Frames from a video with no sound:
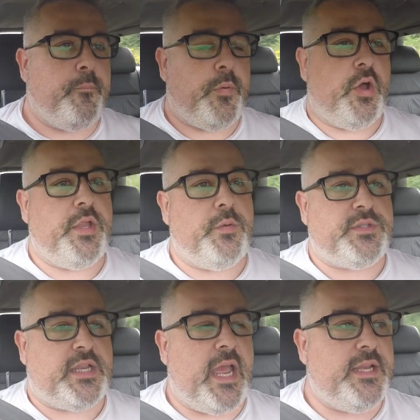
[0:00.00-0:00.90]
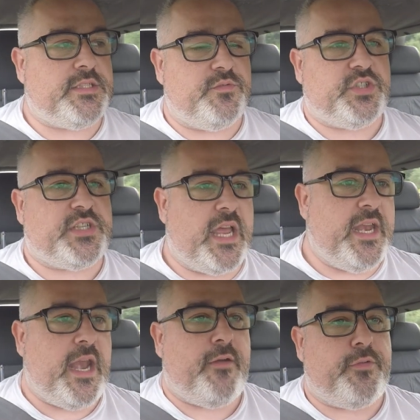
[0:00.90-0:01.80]
but it was a case of just
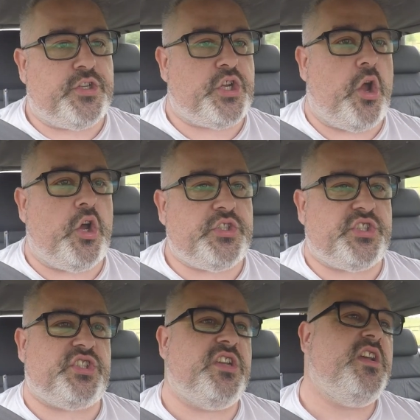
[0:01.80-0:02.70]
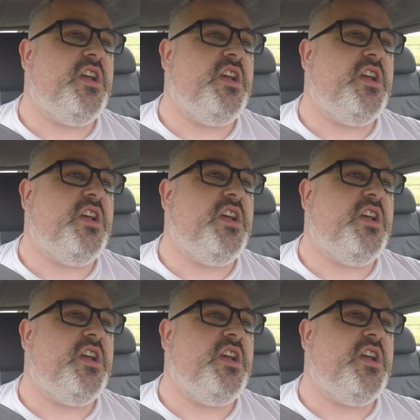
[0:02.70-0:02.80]
getting an average cost.